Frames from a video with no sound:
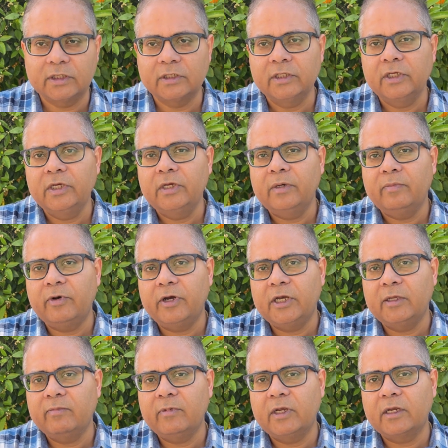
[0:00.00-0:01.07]
pretty big
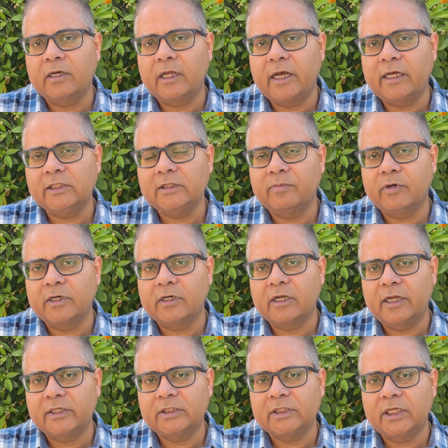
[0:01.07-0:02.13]
task, but let's
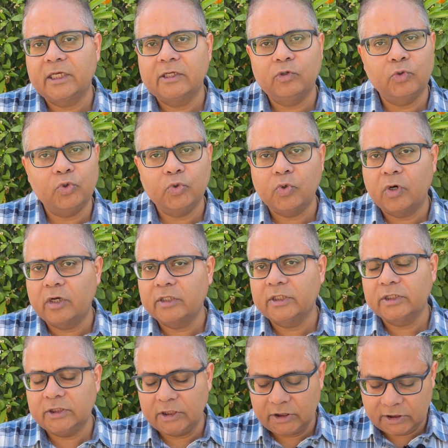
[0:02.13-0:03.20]
say you do all this
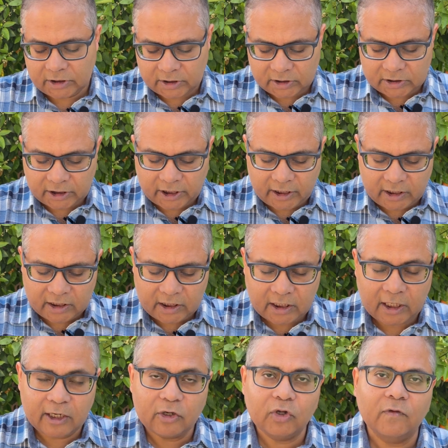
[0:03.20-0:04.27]
research. At the end
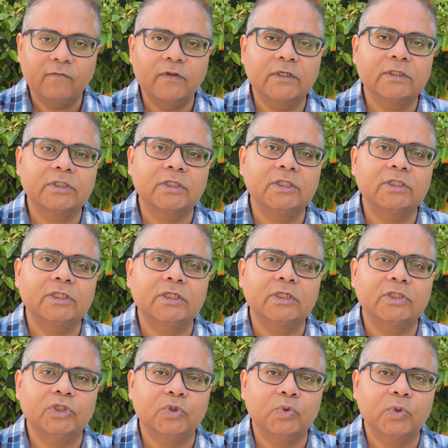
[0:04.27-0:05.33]
of this research, you
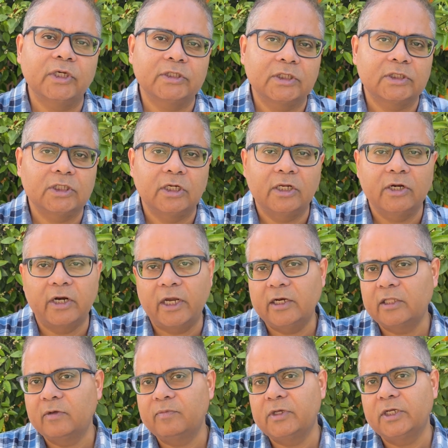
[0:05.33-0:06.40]
essentially write the
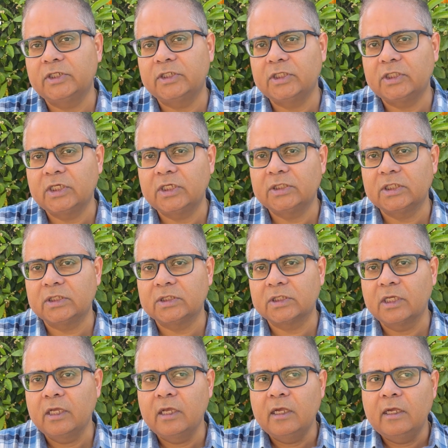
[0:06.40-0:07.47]
PhD thesis.
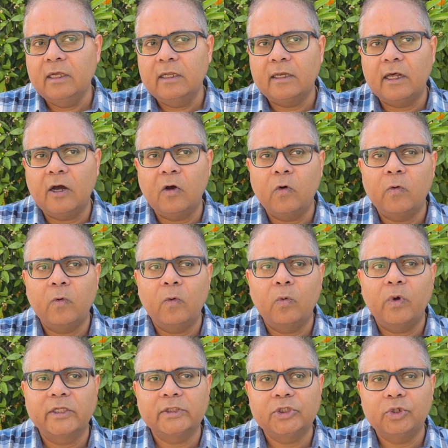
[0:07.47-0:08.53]
Now, once you
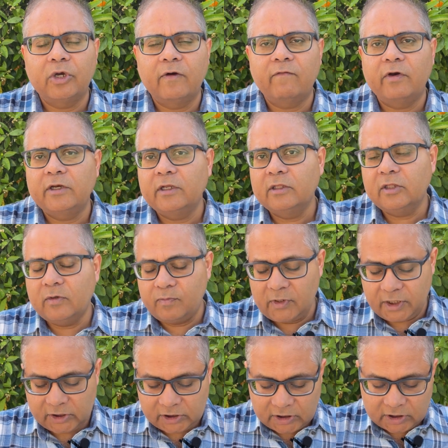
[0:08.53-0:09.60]
have written the
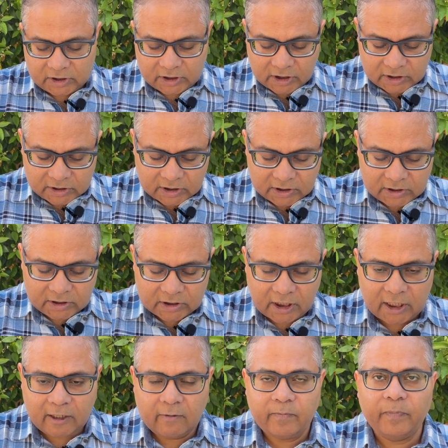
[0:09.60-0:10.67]
PhD thesis, then
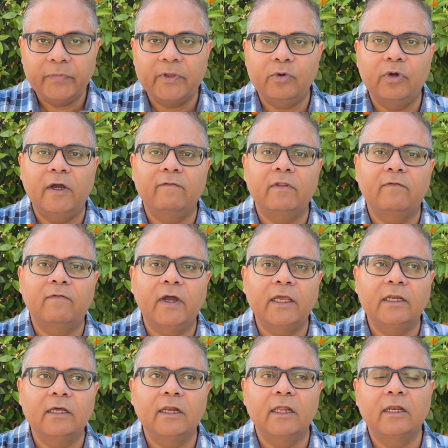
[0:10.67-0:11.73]
you have the final and
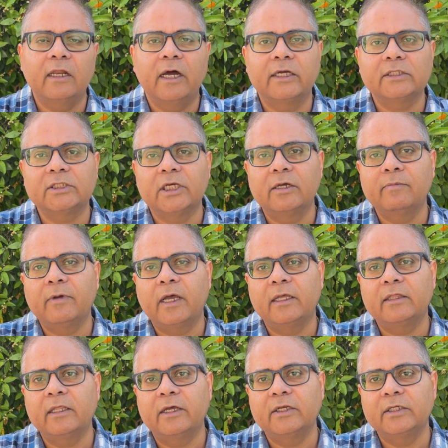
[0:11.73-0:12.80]
last step, and that
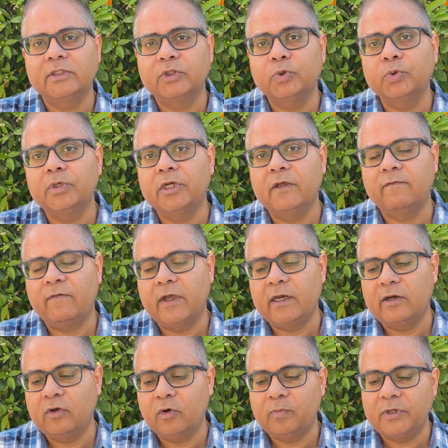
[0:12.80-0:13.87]
is, you defend your
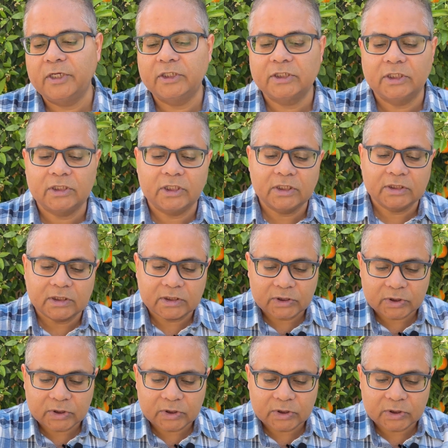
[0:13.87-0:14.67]
PhD thesis. So